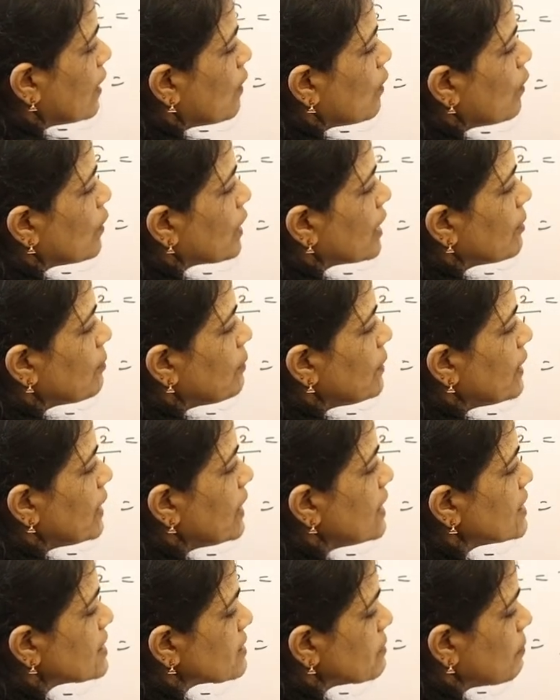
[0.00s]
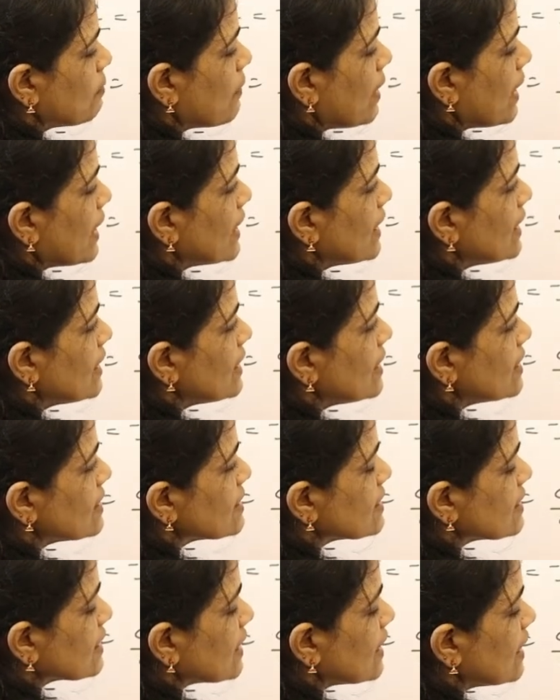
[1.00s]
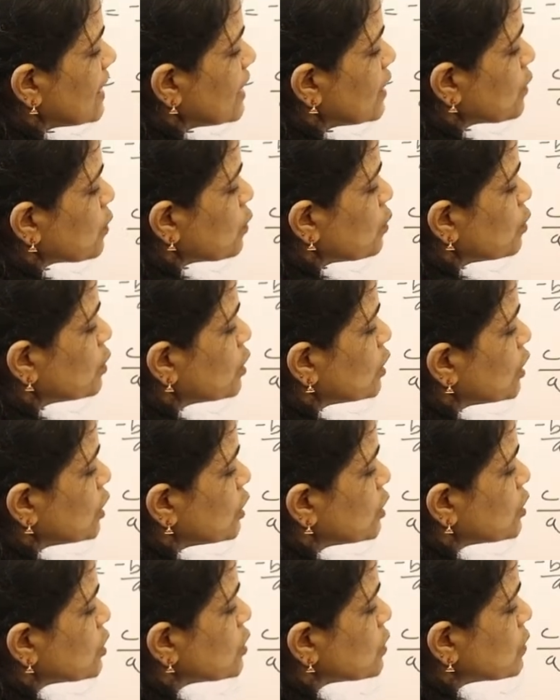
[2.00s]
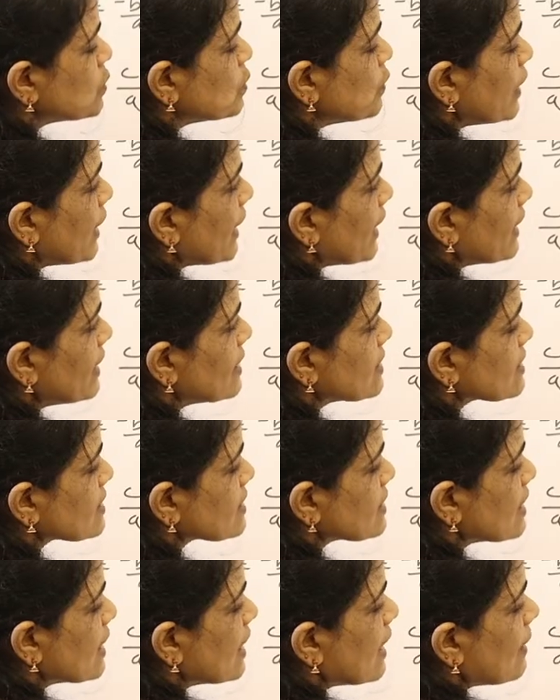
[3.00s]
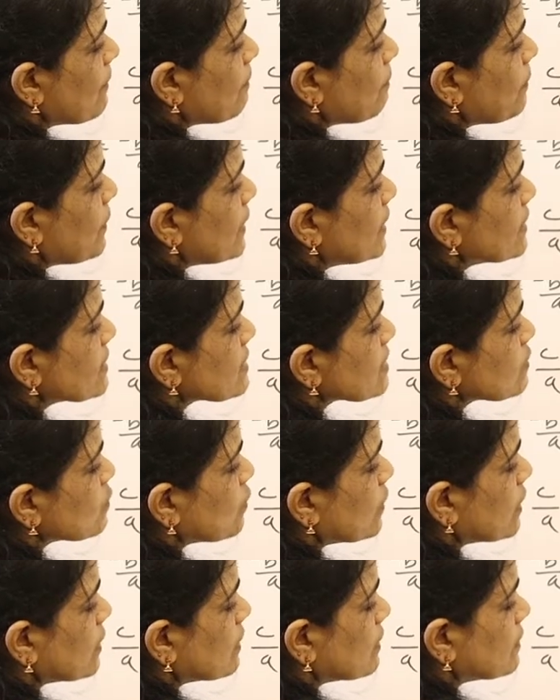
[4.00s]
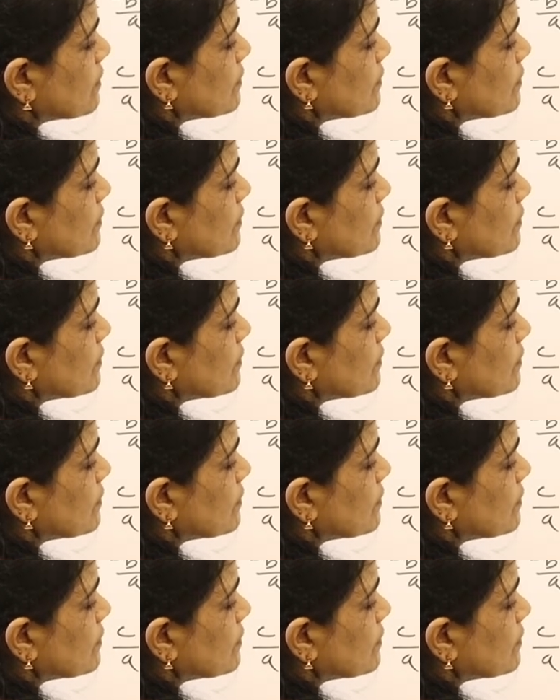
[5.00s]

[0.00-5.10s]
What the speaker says: Okay, b is minus 3 root 2x plus 1.